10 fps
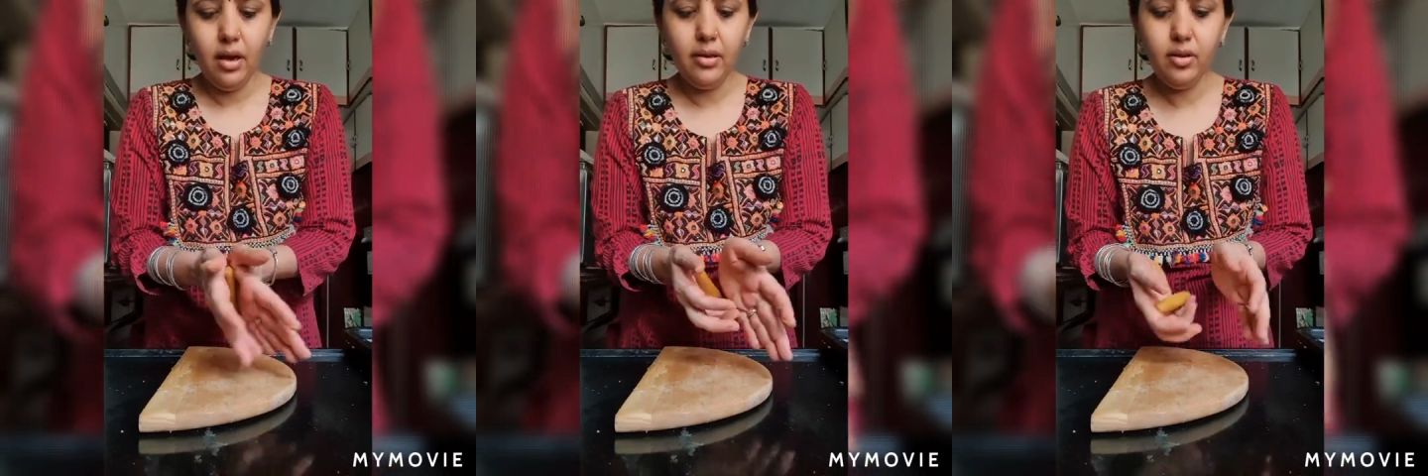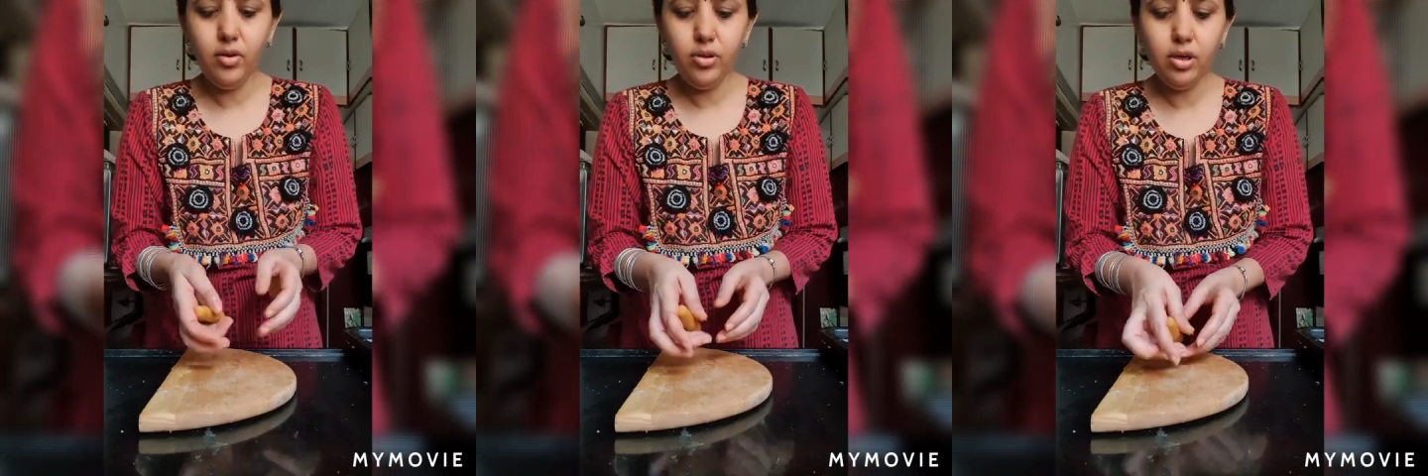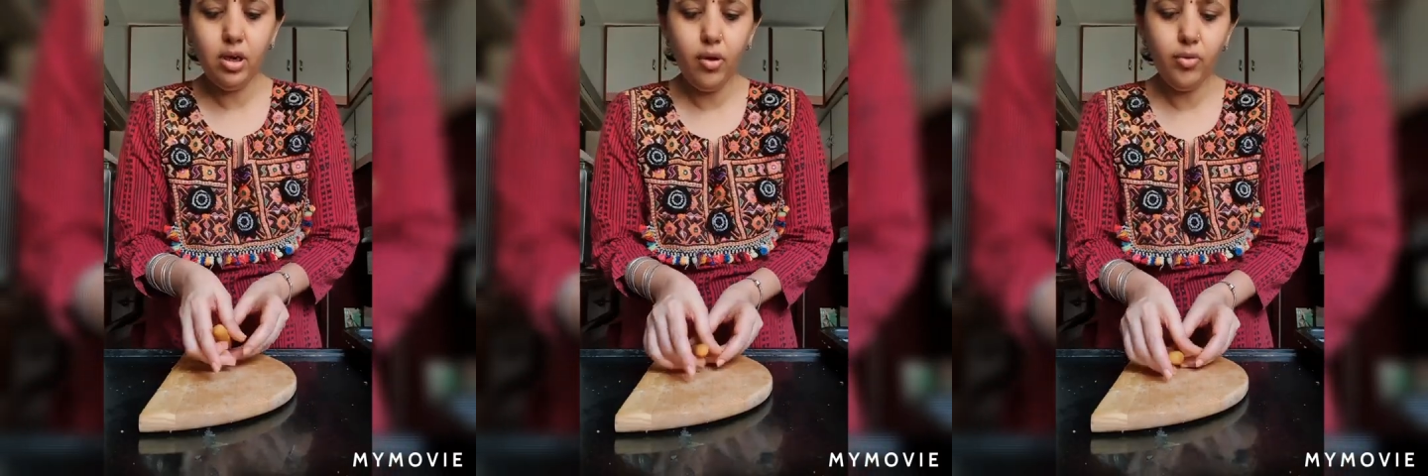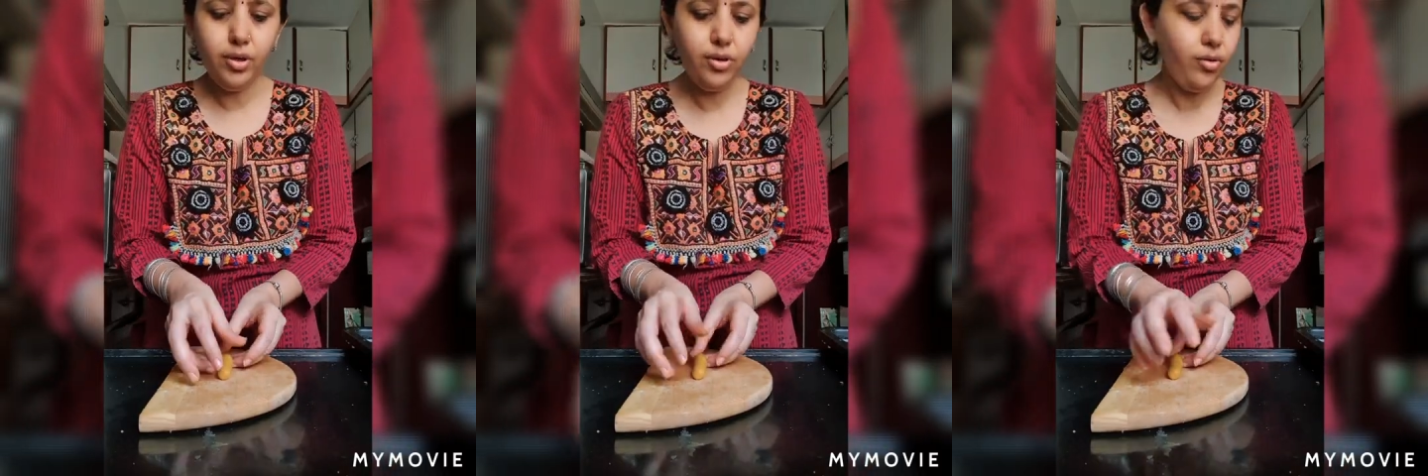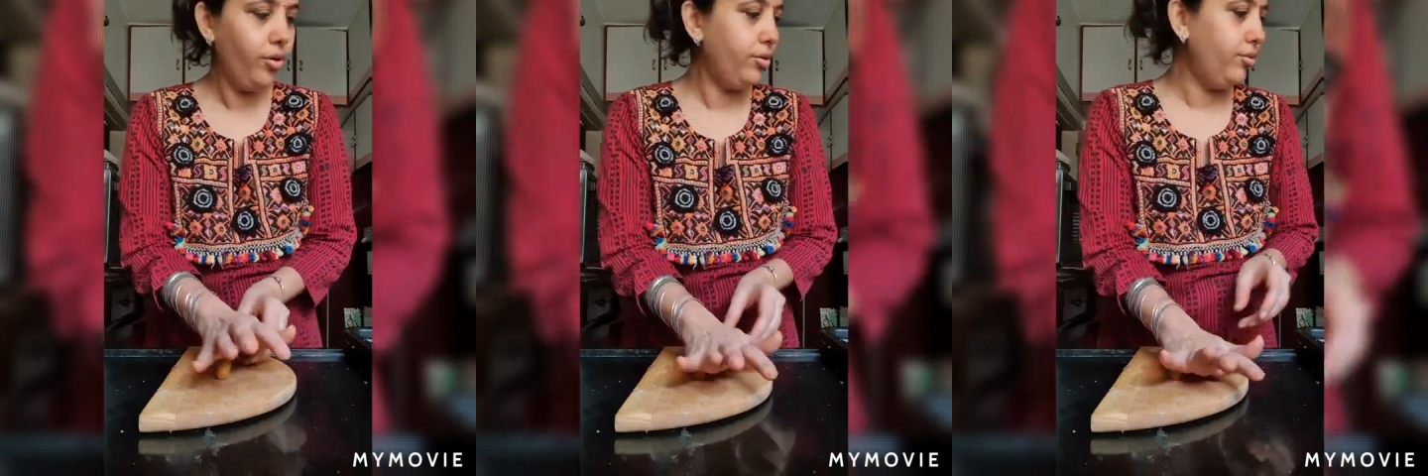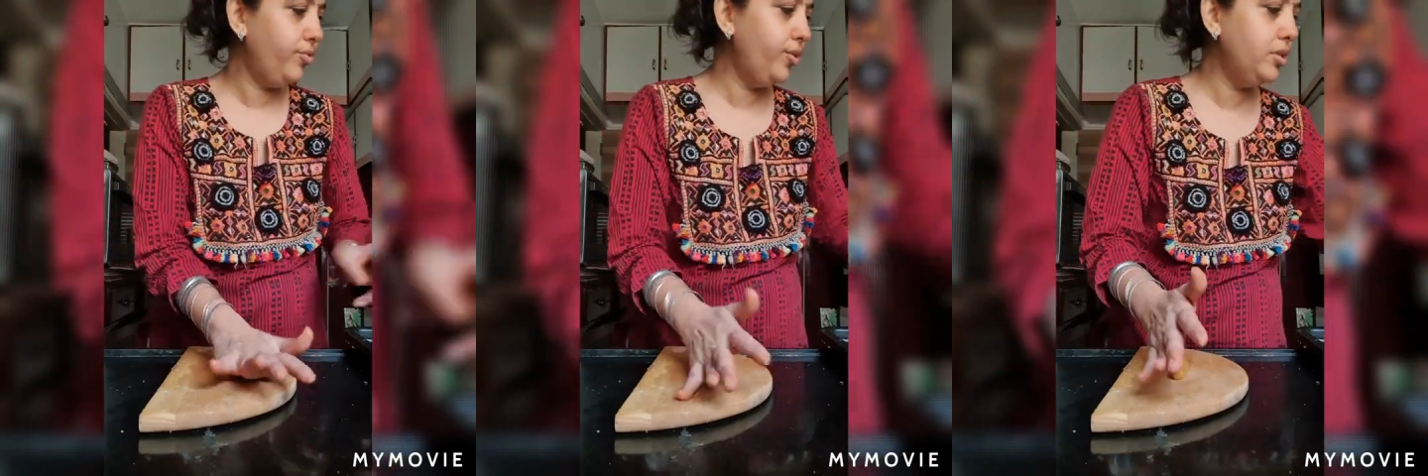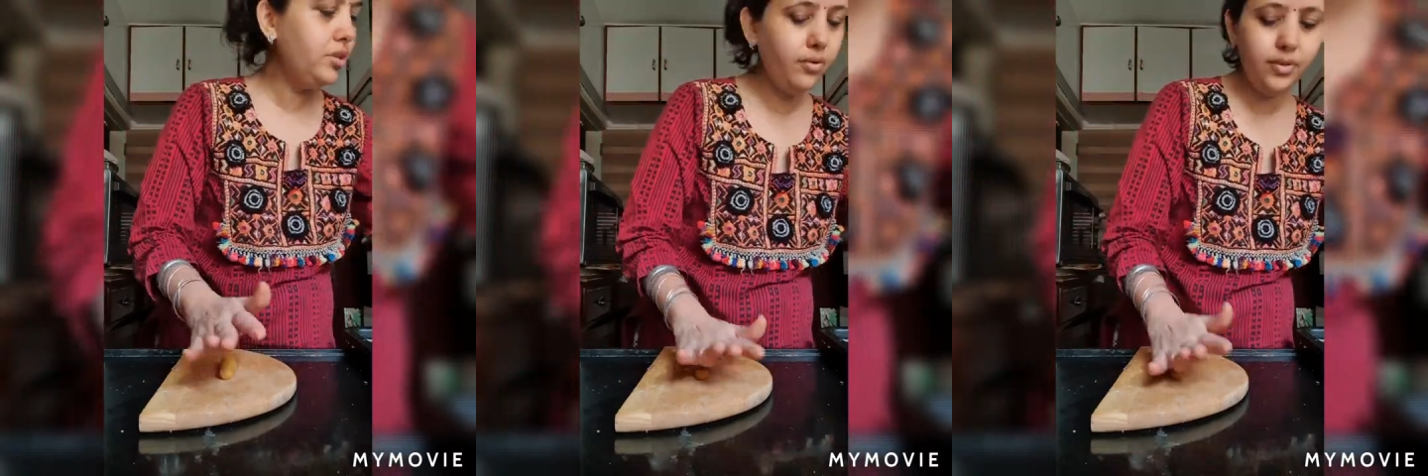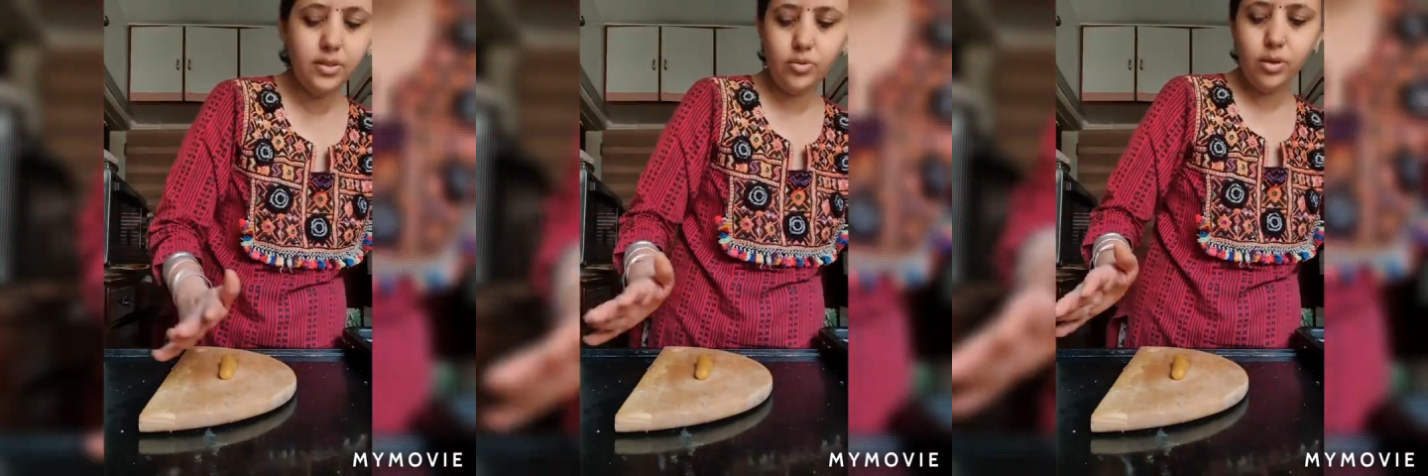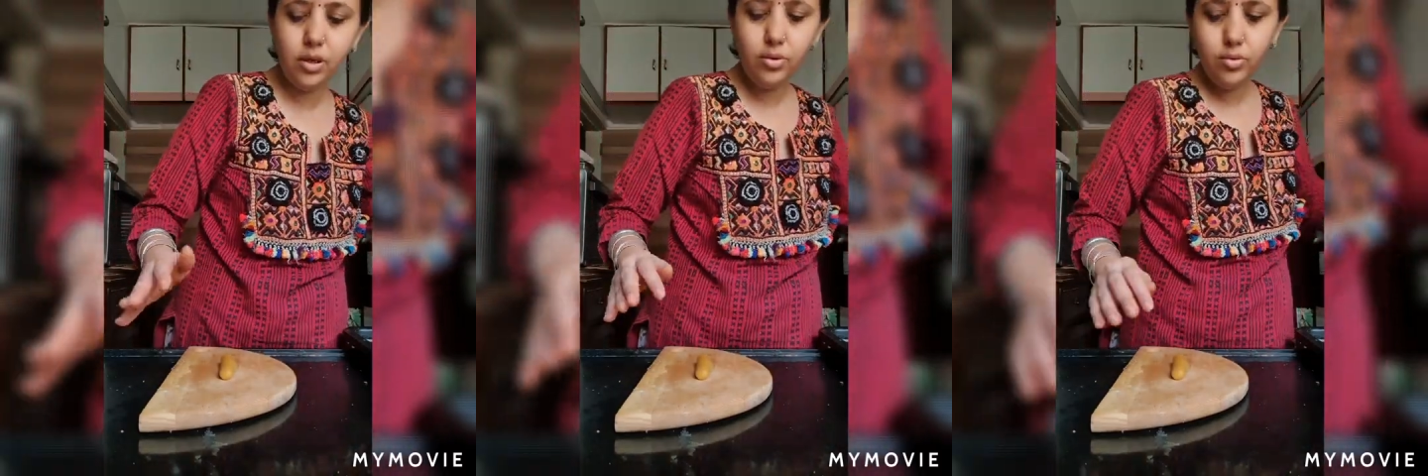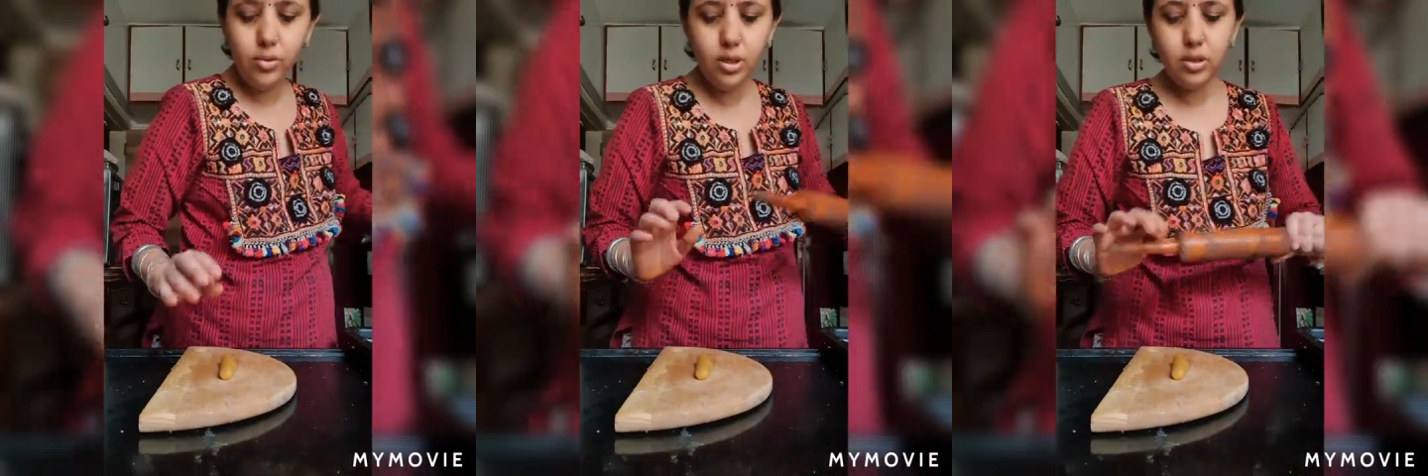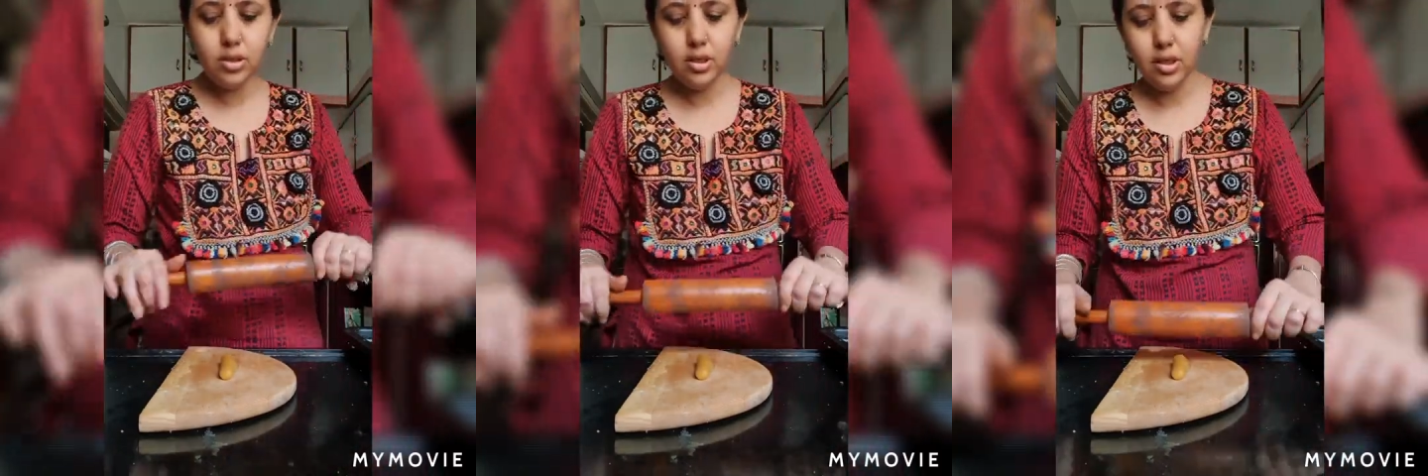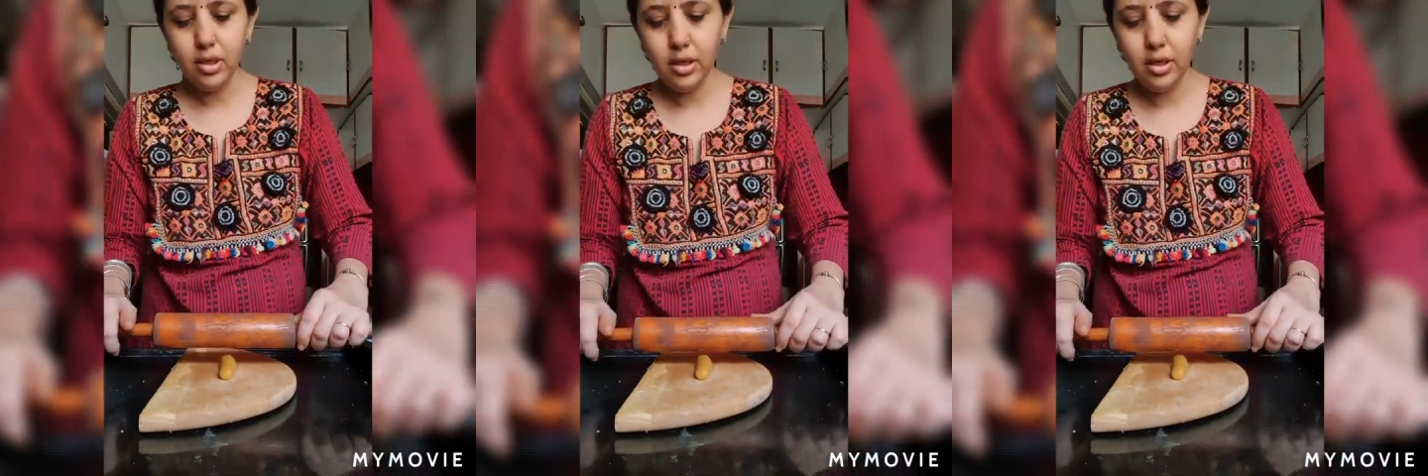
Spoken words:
Either on the counter or the wooden surface you can do this.